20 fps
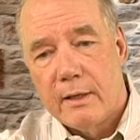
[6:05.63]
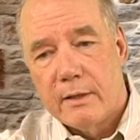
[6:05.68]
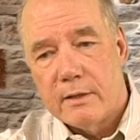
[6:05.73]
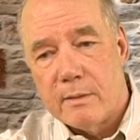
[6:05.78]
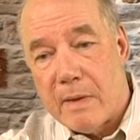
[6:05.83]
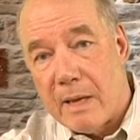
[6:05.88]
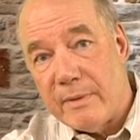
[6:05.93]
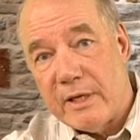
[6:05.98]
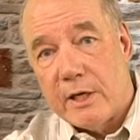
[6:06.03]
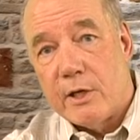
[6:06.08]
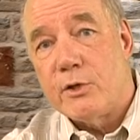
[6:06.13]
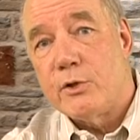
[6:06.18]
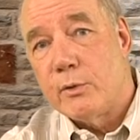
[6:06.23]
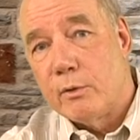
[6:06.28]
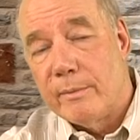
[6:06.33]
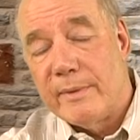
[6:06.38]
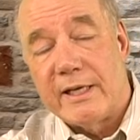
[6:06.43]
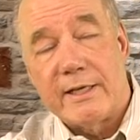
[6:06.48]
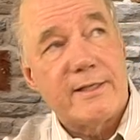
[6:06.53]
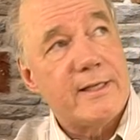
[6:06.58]
to maybe issue
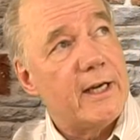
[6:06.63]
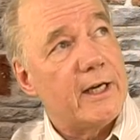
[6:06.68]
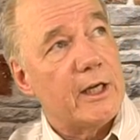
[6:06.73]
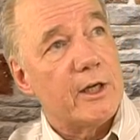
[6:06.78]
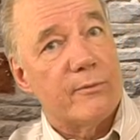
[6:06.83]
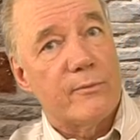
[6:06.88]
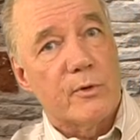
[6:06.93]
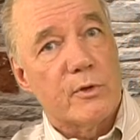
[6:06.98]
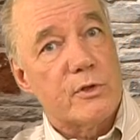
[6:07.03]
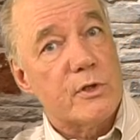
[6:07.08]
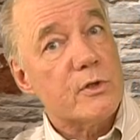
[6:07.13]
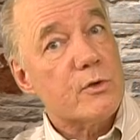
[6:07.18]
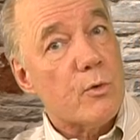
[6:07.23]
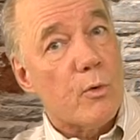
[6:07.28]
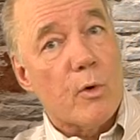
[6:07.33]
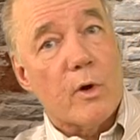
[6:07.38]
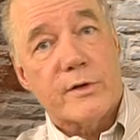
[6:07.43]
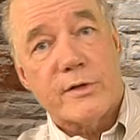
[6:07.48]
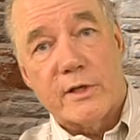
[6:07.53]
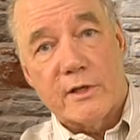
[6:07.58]
me a ticket for just
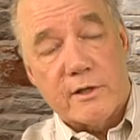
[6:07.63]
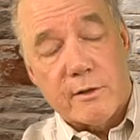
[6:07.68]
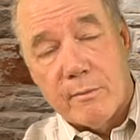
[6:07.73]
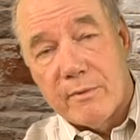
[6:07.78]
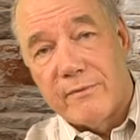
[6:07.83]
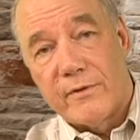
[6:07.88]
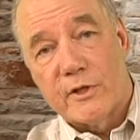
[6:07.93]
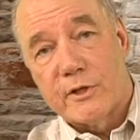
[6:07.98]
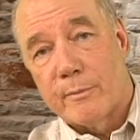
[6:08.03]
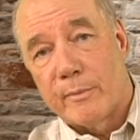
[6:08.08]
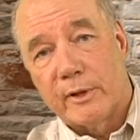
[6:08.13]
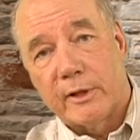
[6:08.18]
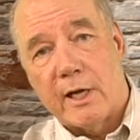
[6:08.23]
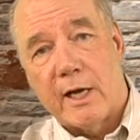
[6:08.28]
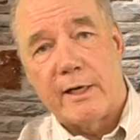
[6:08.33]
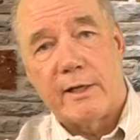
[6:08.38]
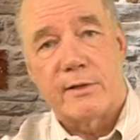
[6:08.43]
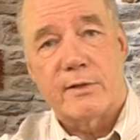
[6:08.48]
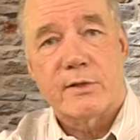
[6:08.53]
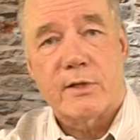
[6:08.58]
crossing some invisible
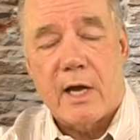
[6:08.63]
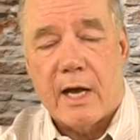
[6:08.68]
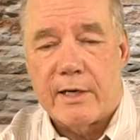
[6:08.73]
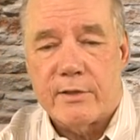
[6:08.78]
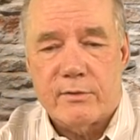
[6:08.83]
line in the sky.